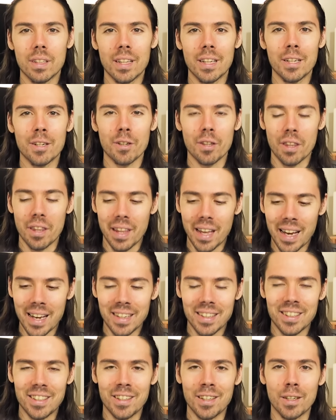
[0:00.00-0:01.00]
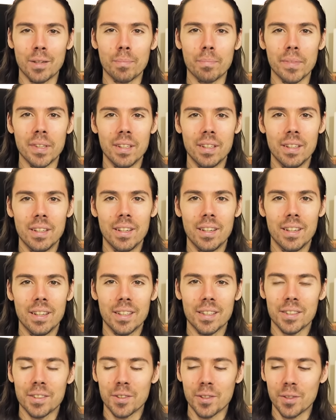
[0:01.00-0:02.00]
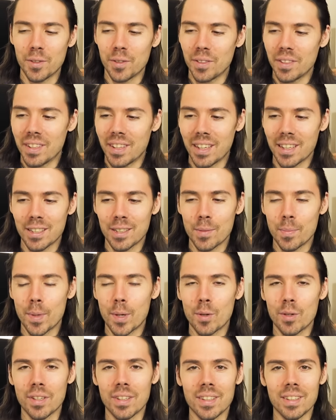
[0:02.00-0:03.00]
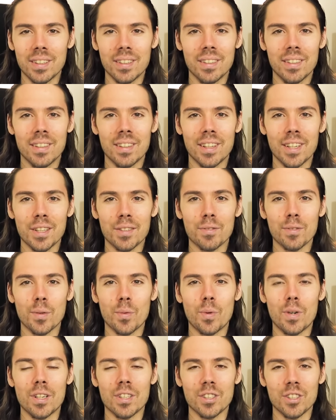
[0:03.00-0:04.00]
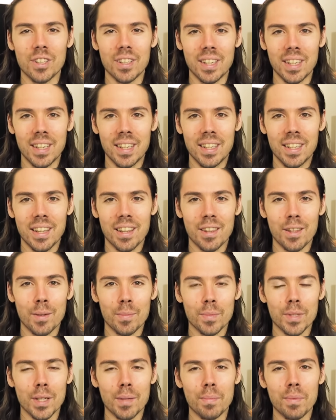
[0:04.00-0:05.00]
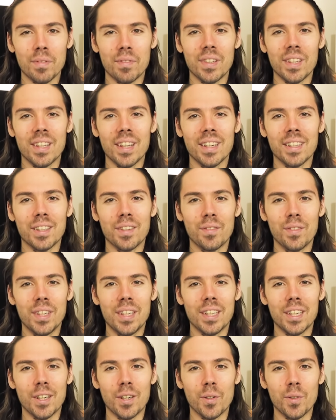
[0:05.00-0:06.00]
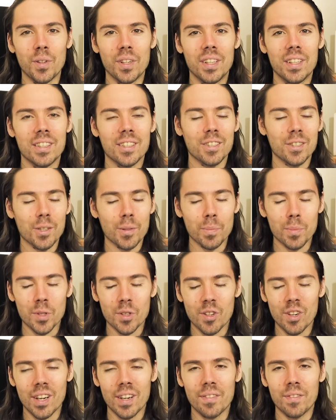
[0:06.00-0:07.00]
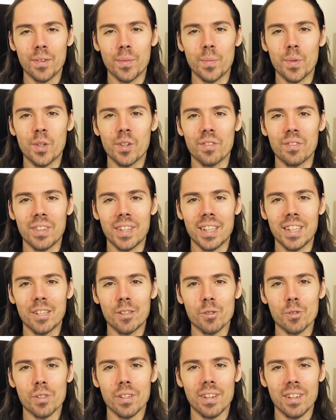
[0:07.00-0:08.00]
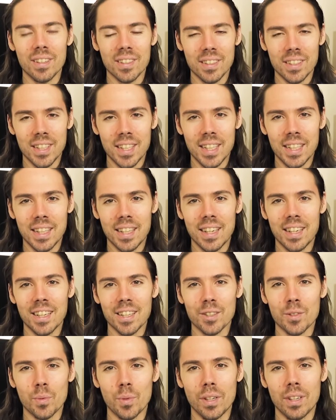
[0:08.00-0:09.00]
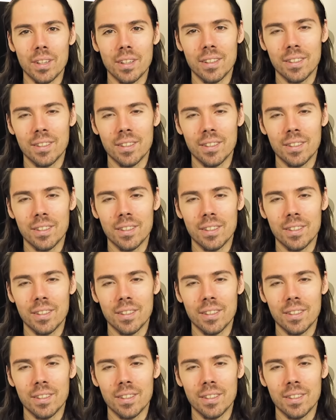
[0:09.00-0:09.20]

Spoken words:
They're that dumb. So that's about it. Thanks for watching. Thumbs up if you like the video. Subscribe for more videos, and I'll see you in the next one.